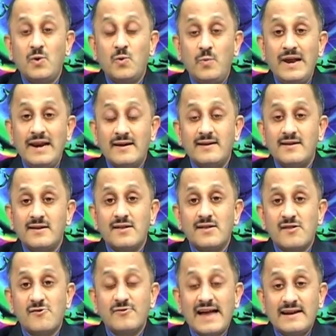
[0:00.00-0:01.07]
Well,
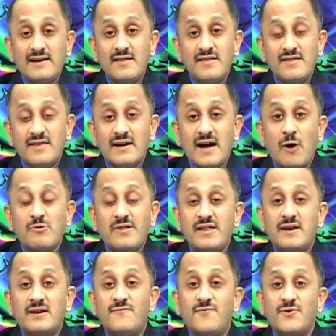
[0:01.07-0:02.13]
so that is the
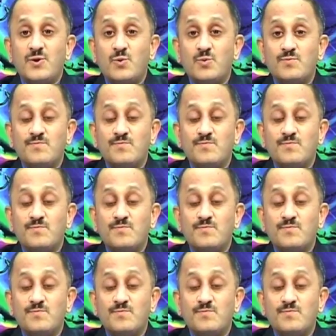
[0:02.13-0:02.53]
Gaussian for you.